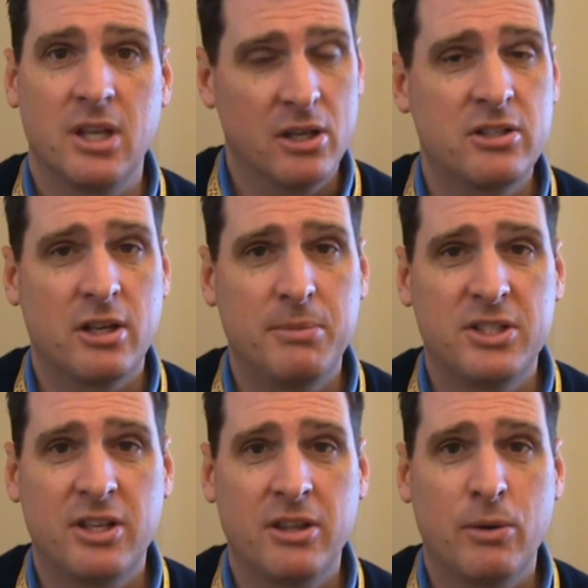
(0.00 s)
the other side would
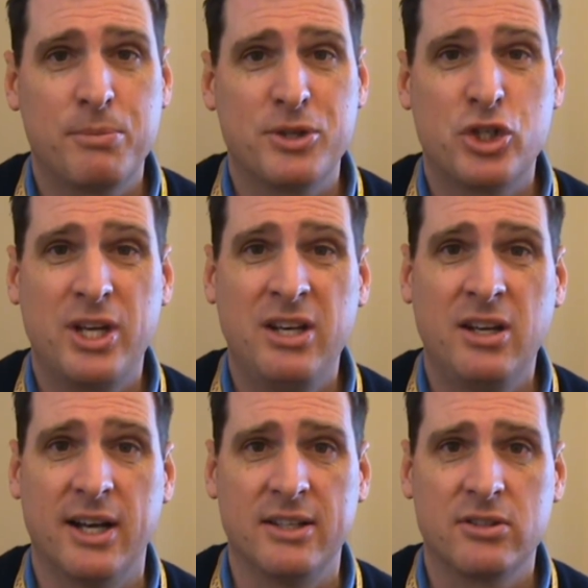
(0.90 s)
be sitting there with
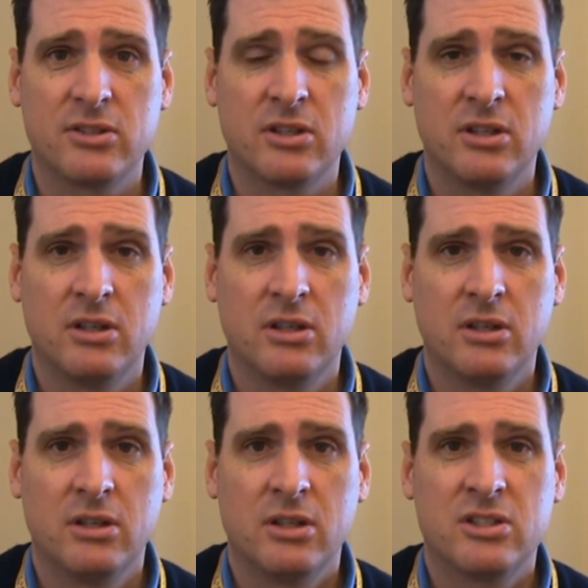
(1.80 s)
machine guns,
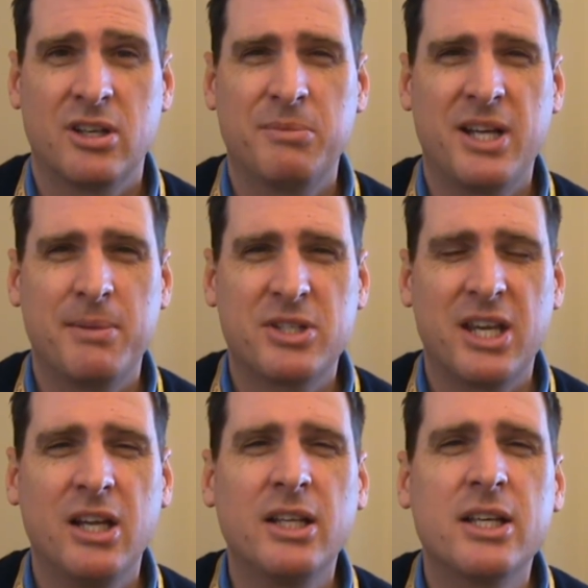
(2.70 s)
sometimes
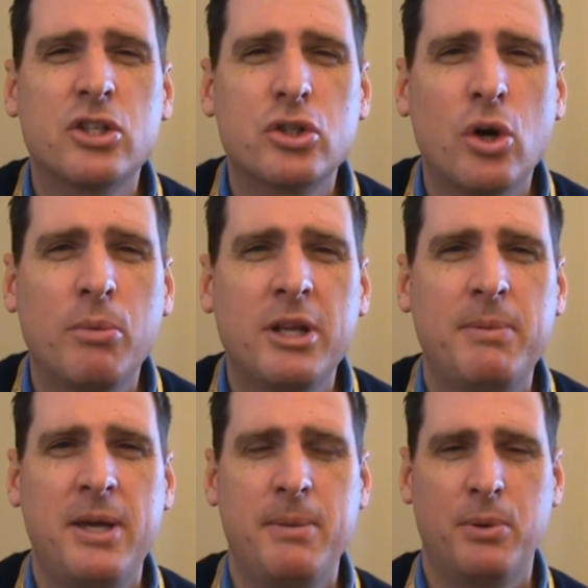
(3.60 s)
killing so
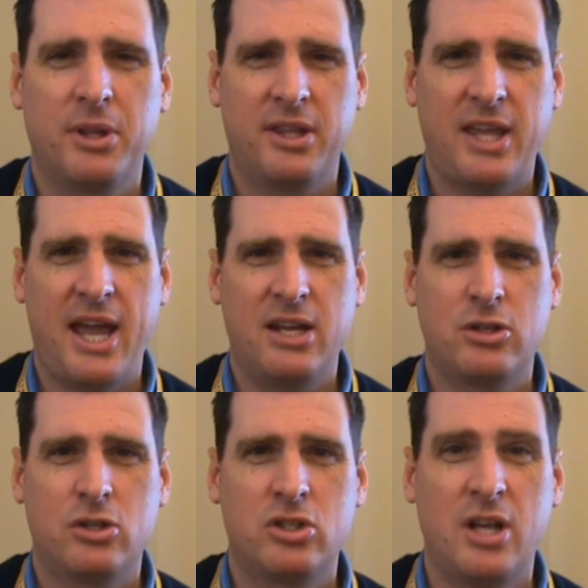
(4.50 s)
many people that they
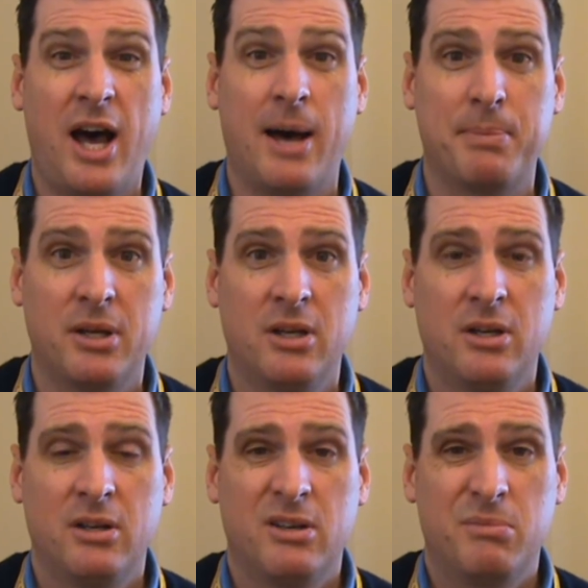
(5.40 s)
had to stop
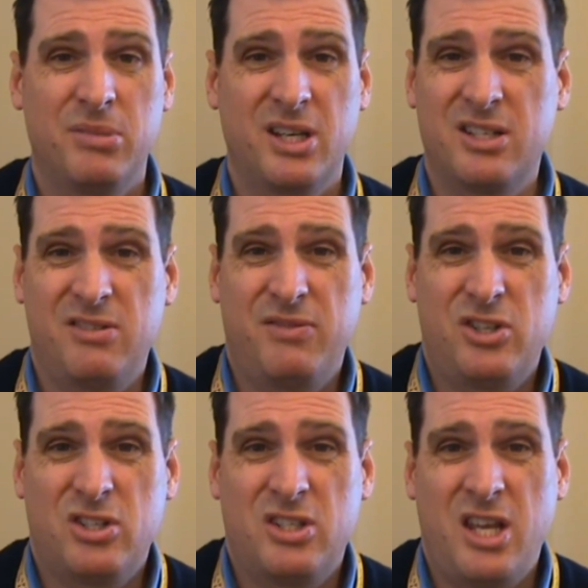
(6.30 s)
because
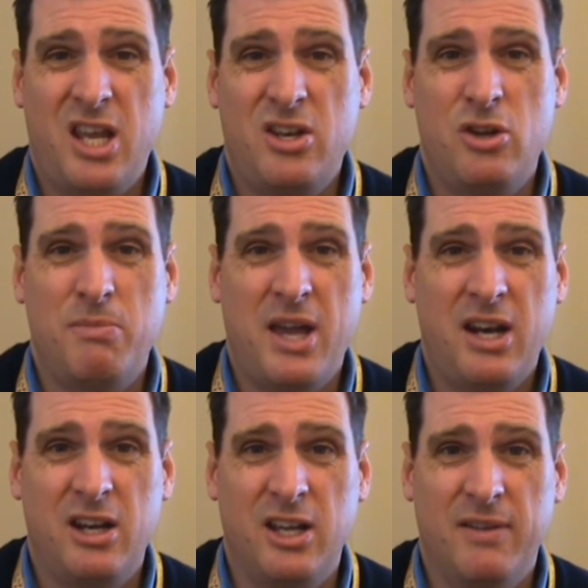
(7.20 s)
of just the
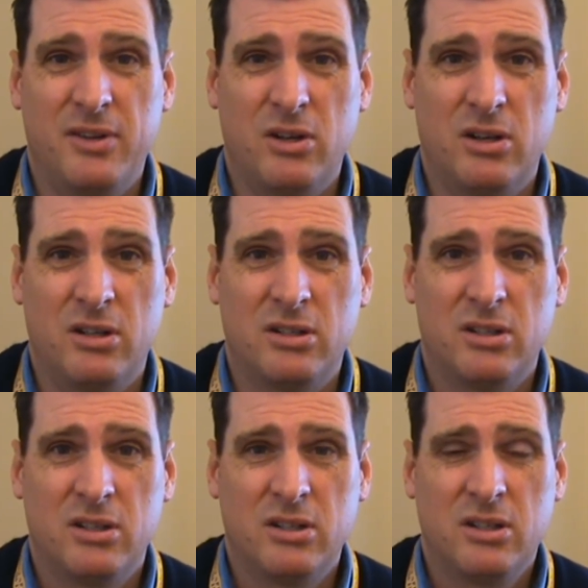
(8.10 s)
inhumanity of it all.
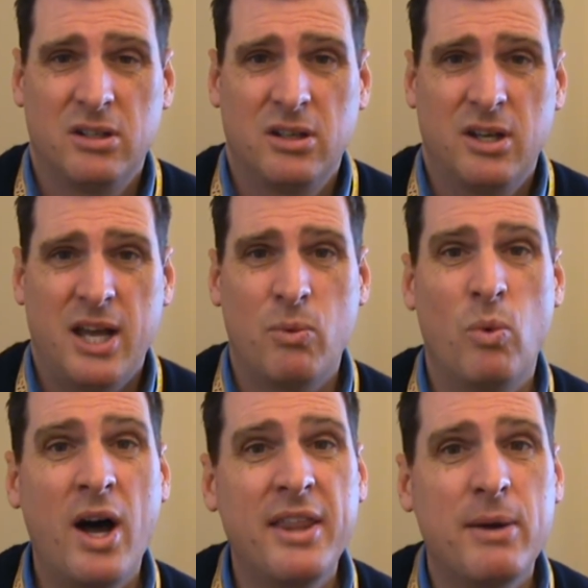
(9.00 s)

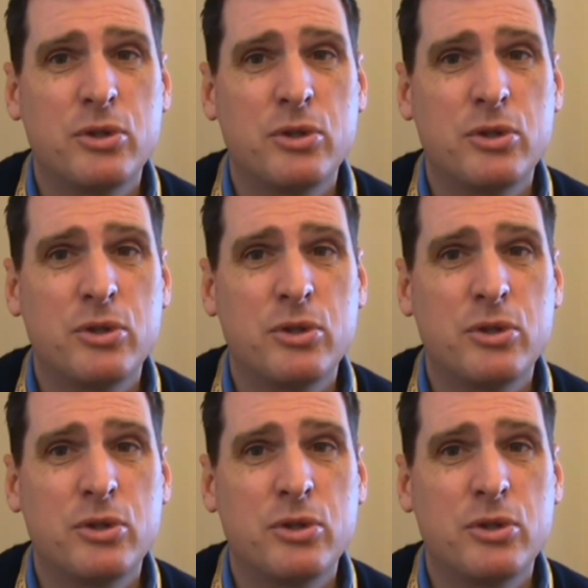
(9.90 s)
And while